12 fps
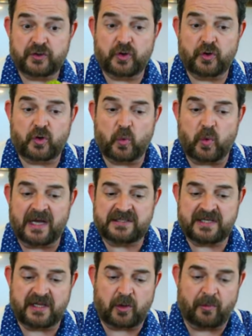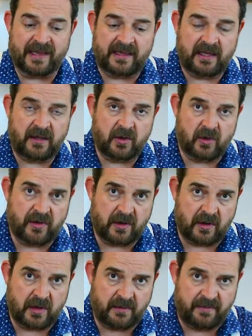sure to watch the tomatillo.
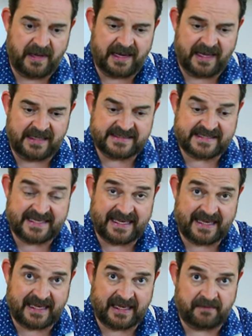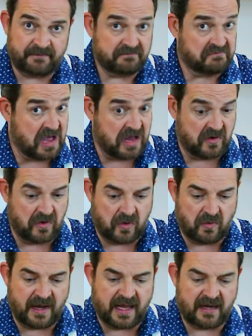They're gonna be like sticky. I don't
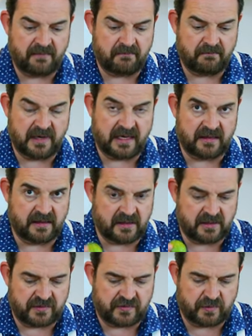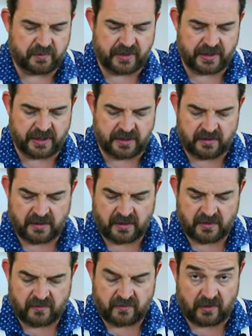know what, but they're super good.
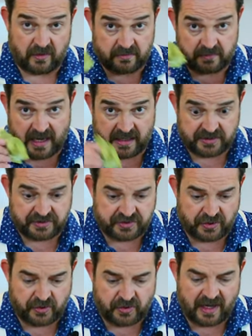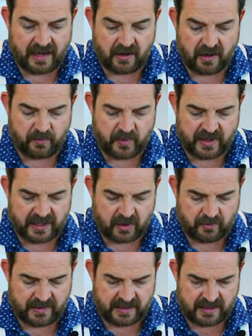So I just show you how to open a
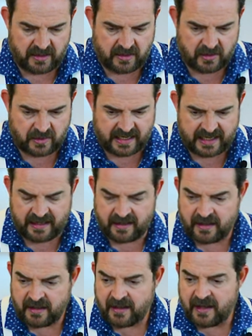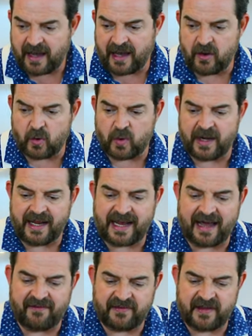tomatillo, okay? I already
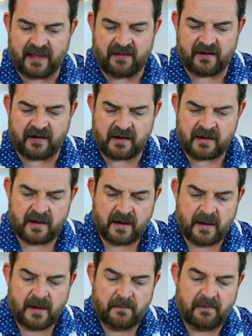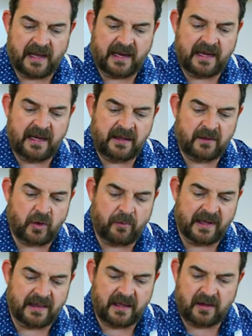have here my clean
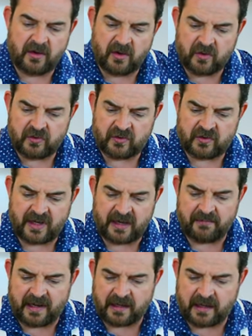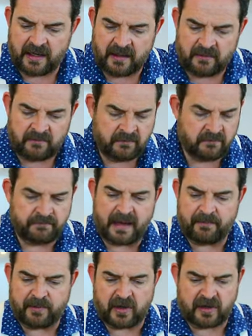tomatillos and my clean
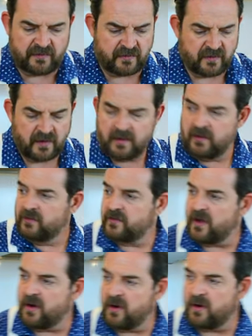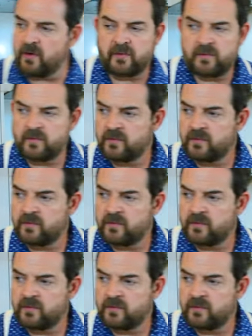peppers. So